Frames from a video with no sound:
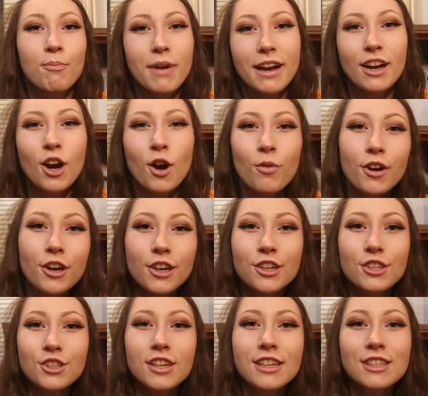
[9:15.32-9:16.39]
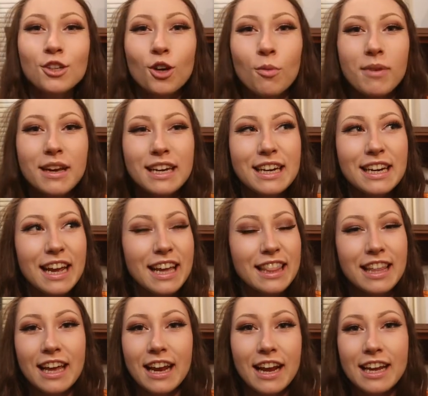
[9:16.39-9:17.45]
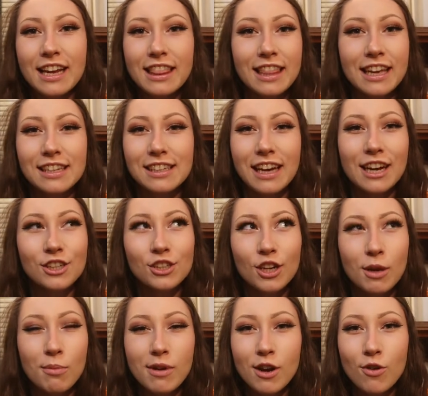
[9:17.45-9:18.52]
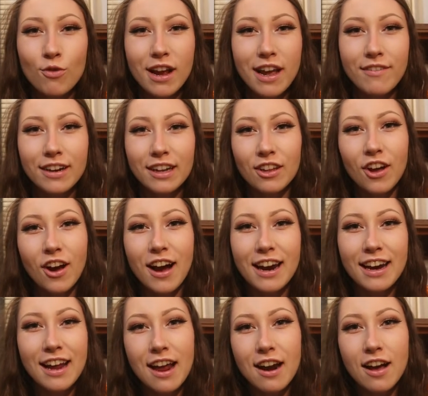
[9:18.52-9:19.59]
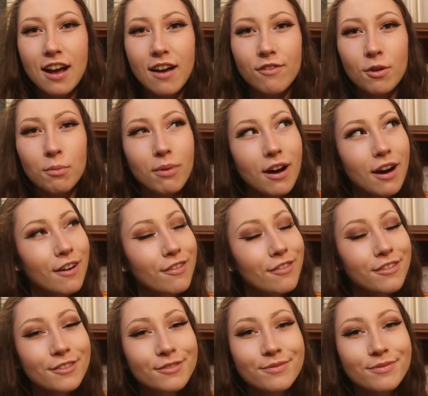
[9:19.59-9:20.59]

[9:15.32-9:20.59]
My coworker just told me today that he thinks I should have been a Ravenclaw and not a Hufflepuff.